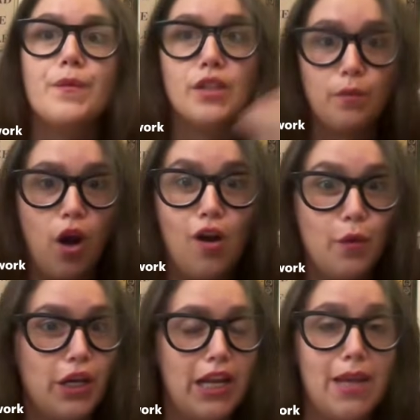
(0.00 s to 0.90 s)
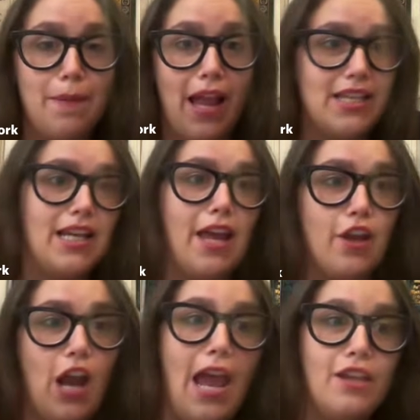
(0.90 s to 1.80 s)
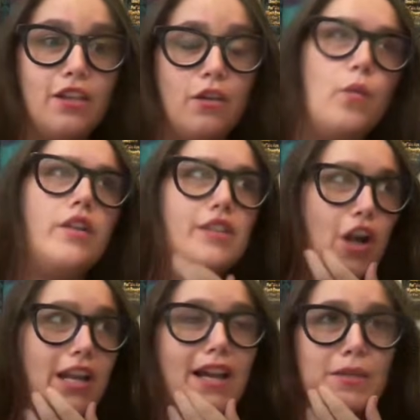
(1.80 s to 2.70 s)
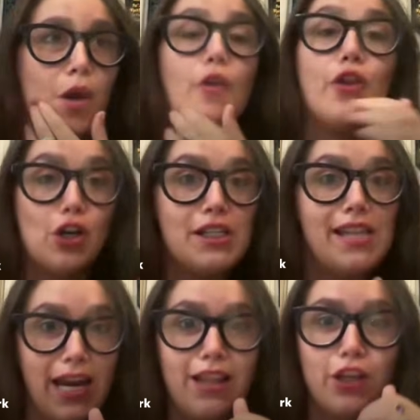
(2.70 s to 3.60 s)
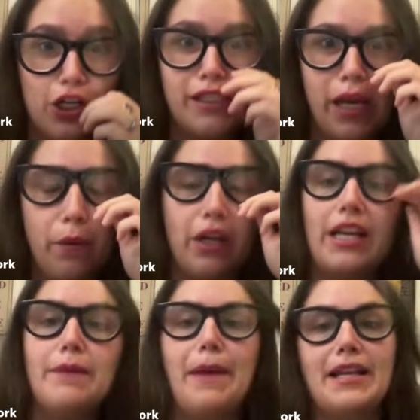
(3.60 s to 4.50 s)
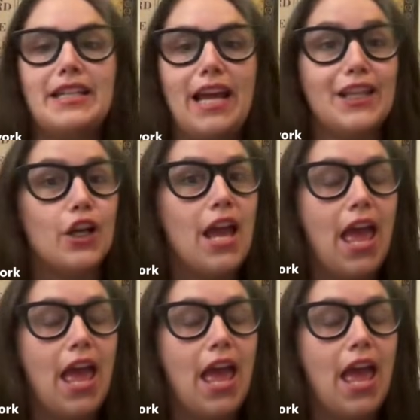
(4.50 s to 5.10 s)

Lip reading: tomorrow we're going to get back together and, well, I'm sorry, not tomorrow, Thursday. Thursday, we're going to get back together